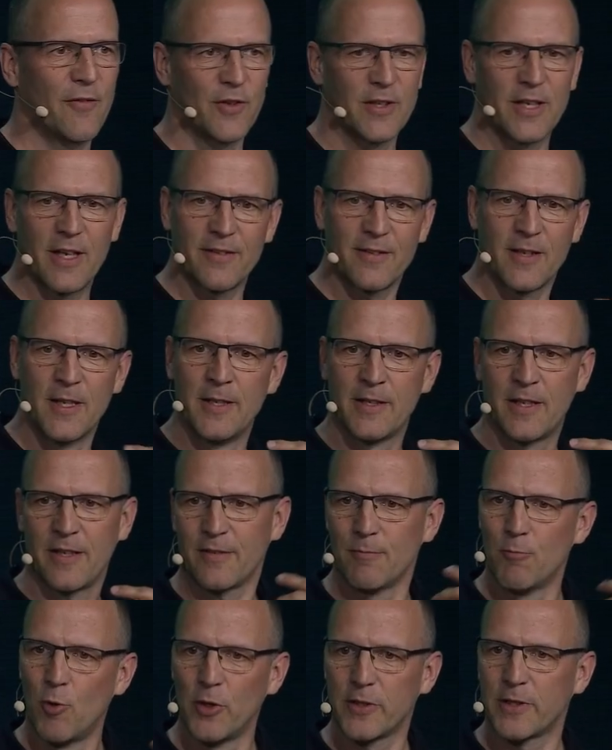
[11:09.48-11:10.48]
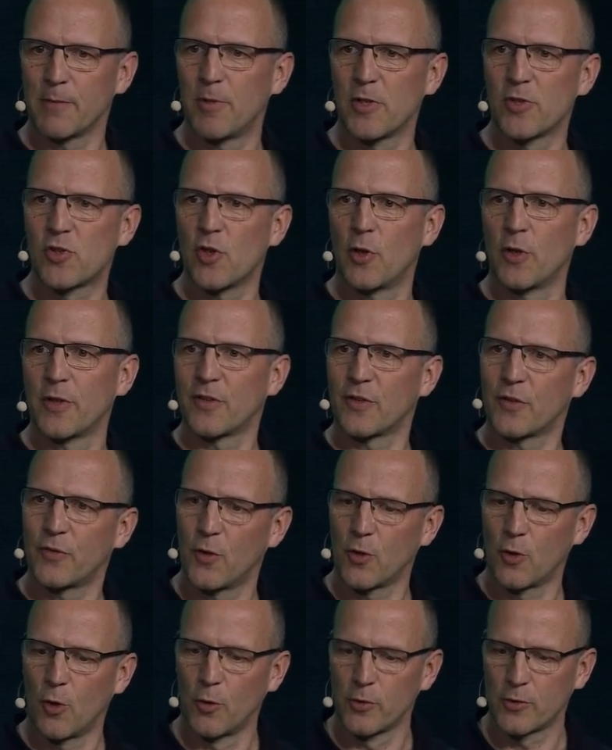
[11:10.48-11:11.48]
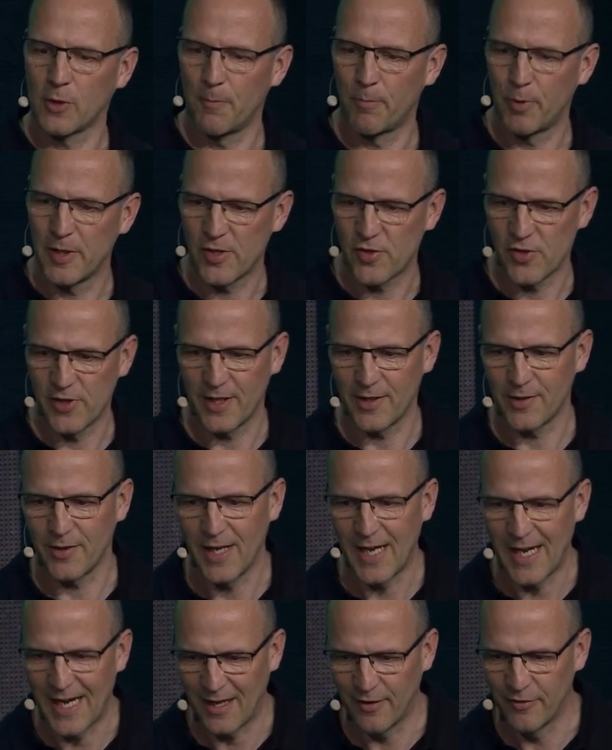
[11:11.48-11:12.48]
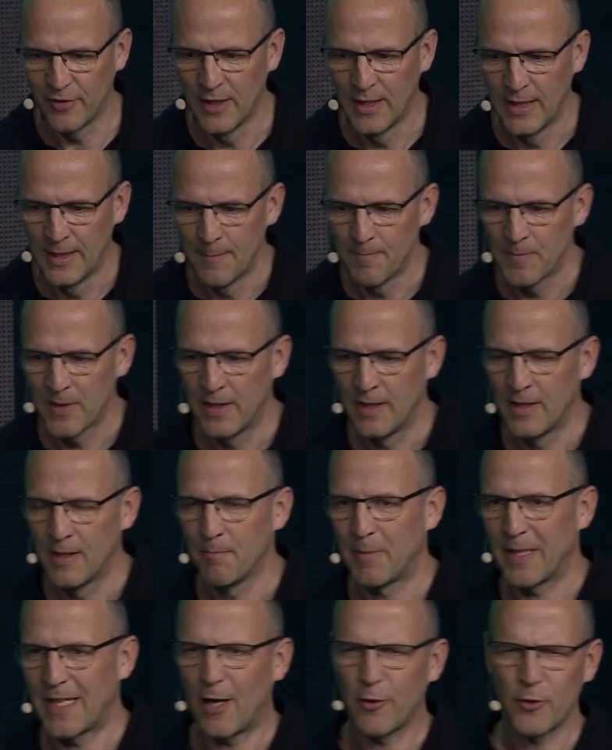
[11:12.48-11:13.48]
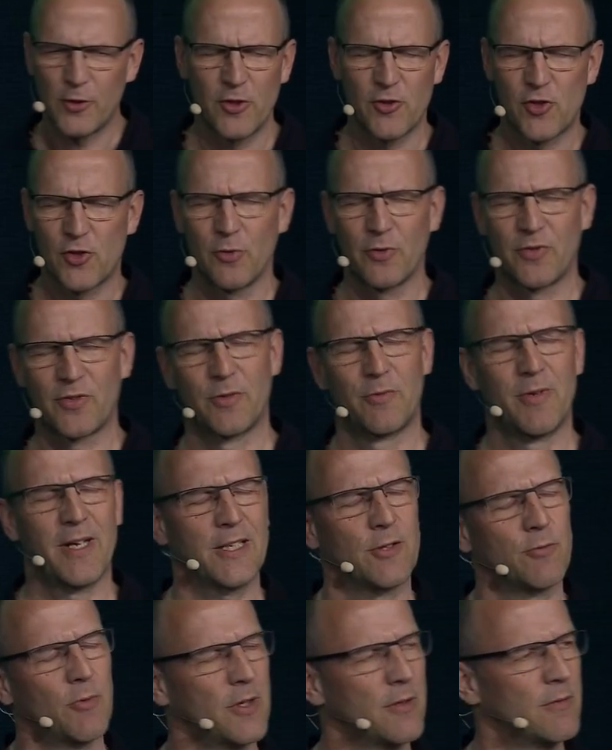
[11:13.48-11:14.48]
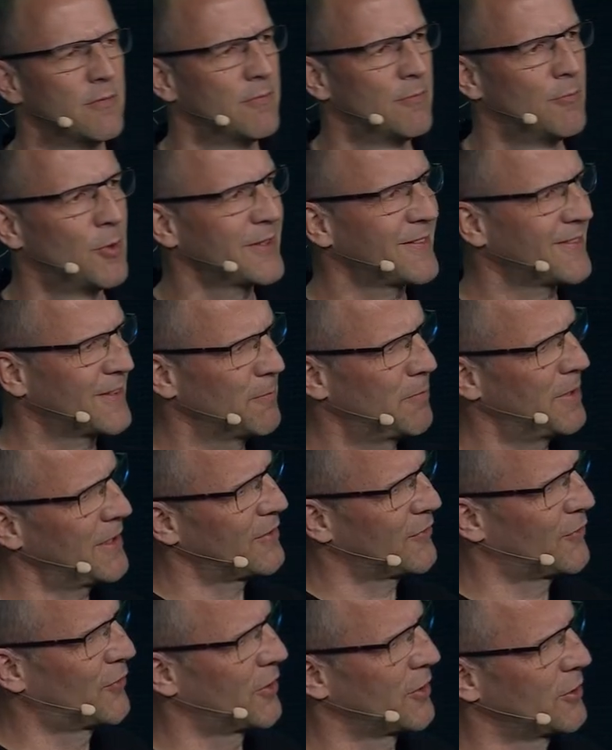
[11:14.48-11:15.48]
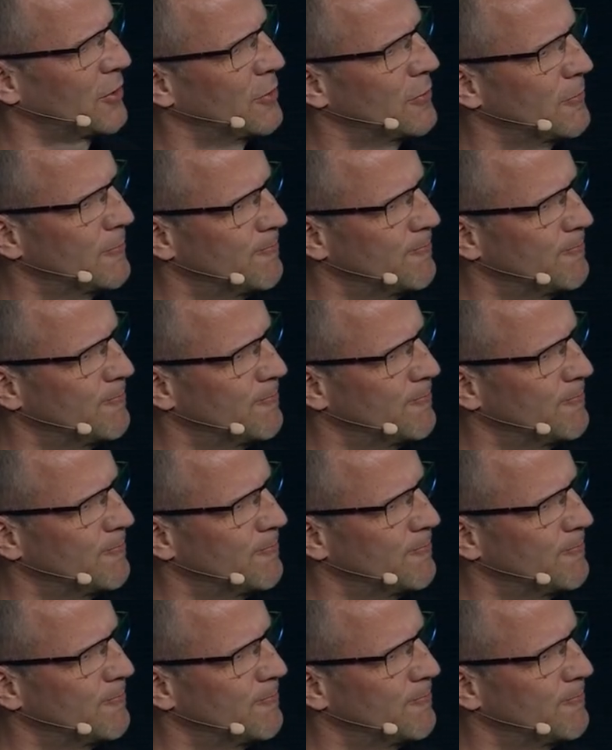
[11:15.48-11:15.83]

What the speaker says: And there's multiple choices for code completion that you have, but how do you choose the right one? What's the best for you?